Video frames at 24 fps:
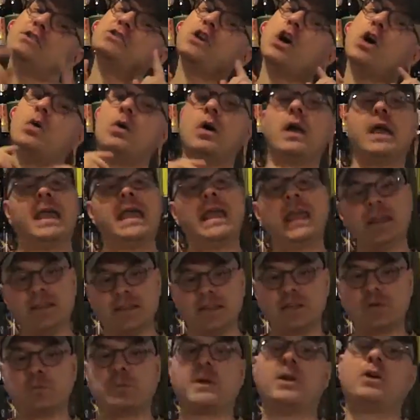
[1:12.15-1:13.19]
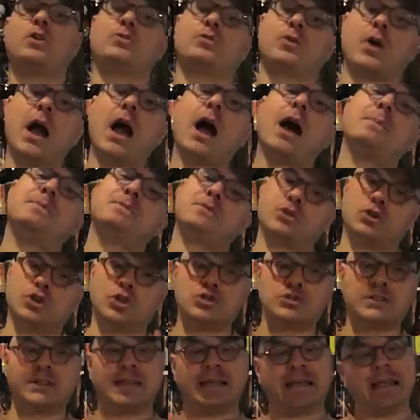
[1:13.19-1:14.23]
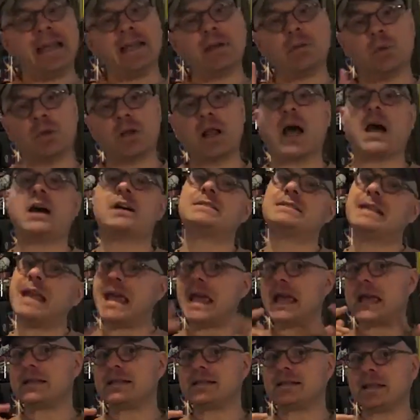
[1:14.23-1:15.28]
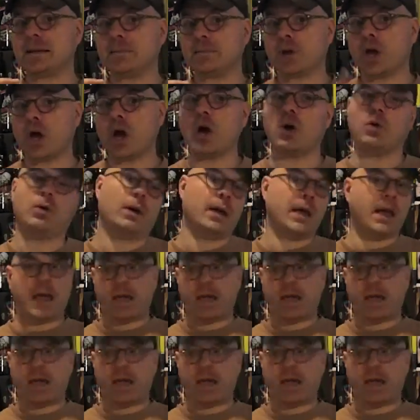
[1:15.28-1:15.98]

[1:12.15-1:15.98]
So, in this beer for hops, they're using Equinox and Simcoe.